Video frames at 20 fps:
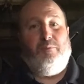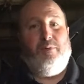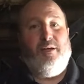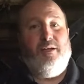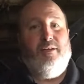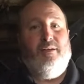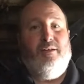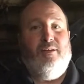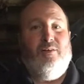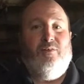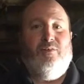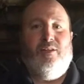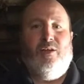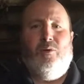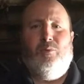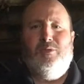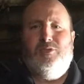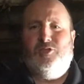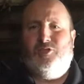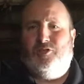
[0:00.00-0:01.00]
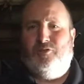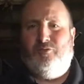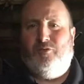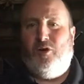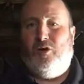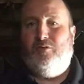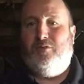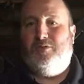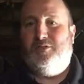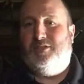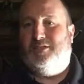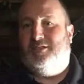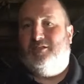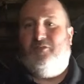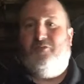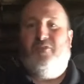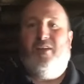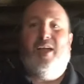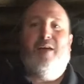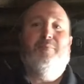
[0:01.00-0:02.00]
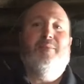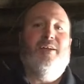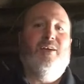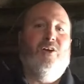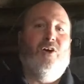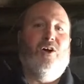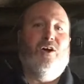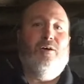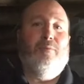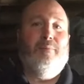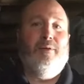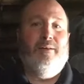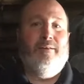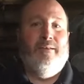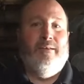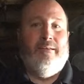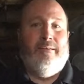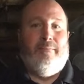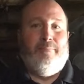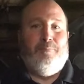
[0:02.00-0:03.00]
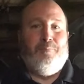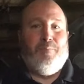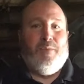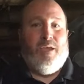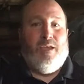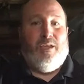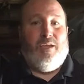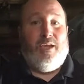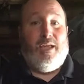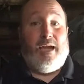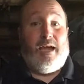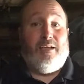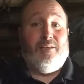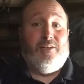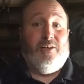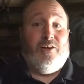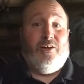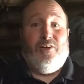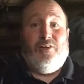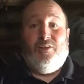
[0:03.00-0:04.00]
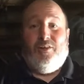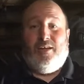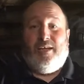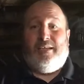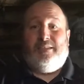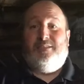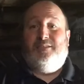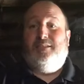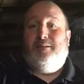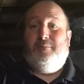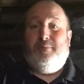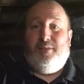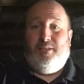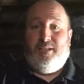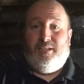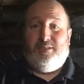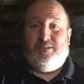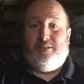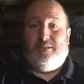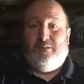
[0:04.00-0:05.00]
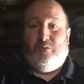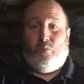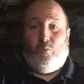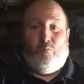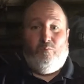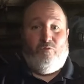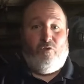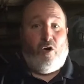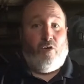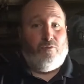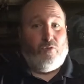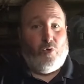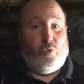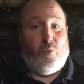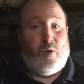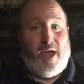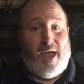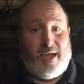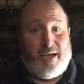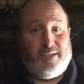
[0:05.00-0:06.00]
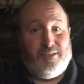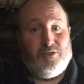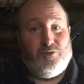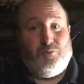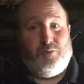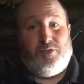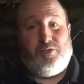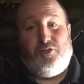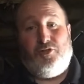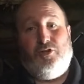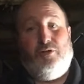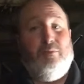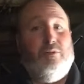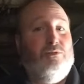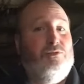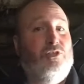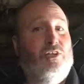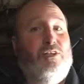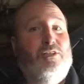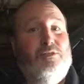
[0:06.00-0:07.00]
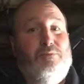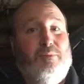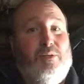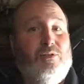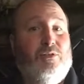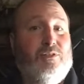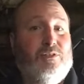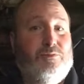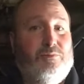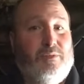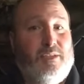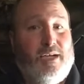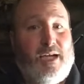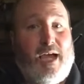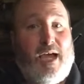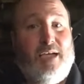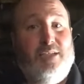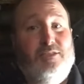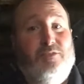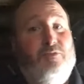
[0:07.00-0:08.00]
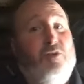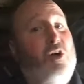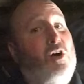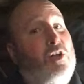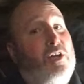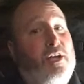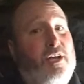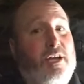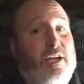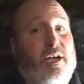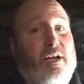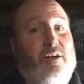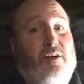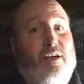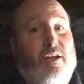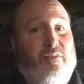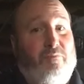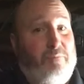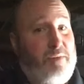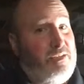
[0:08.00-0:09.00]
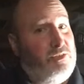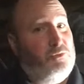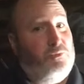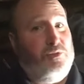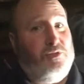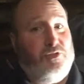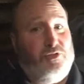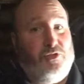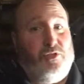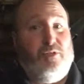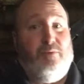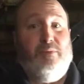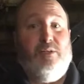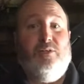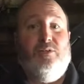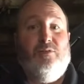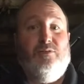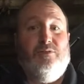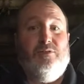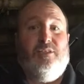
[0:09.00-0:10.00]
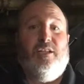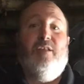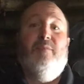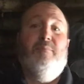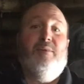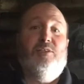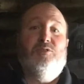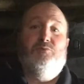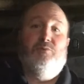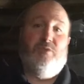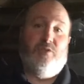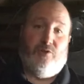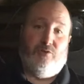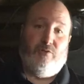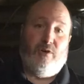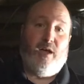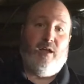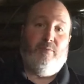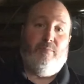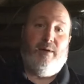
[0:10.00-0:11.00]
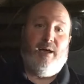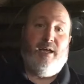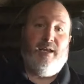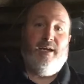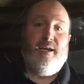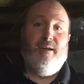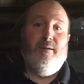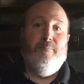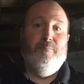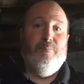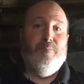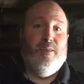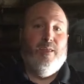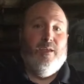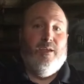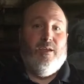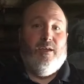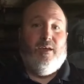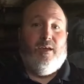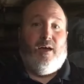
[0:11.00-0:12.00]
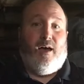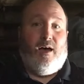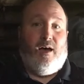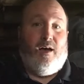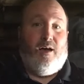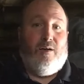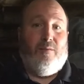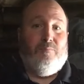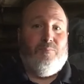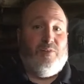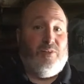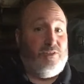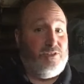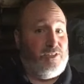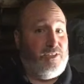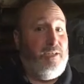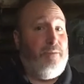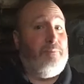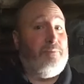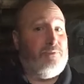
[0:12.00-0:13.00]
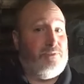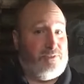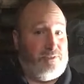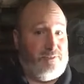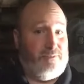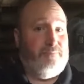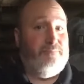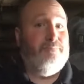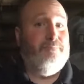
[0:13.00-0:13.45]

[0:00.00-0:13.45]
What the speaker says: But, you know, they always look at the Volvos as a family car. But you get out there and you get some of these Volvo wagons with the turbocharged motors when the guys have gone in there and they've messed with the turbos and they messed with the throttle body. They're sleepers.